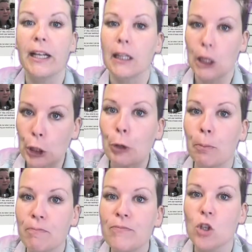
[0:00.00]
in
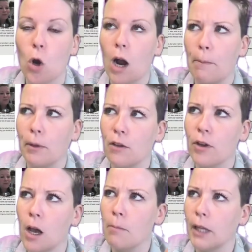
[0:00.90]
Loom. So a couple of
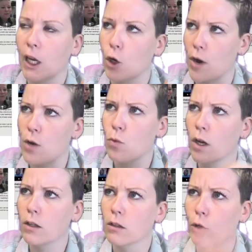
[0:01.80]
them, like
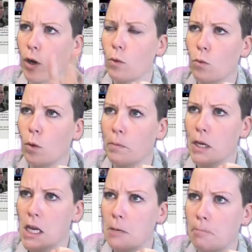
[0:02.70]
the grade one will
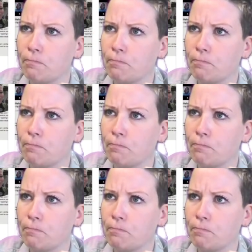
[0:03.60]
be